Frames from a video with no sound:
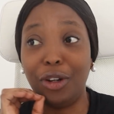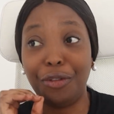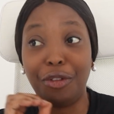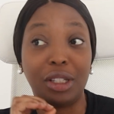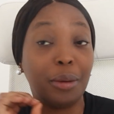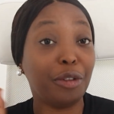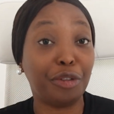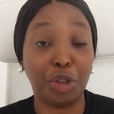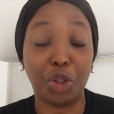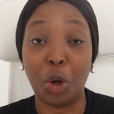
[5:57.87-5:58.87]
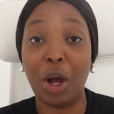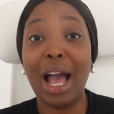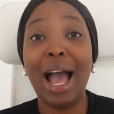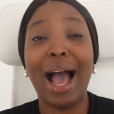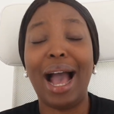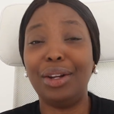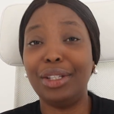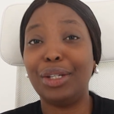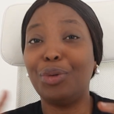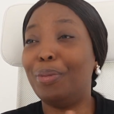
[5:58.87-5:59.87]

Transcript: For the foreseeable future, I don't think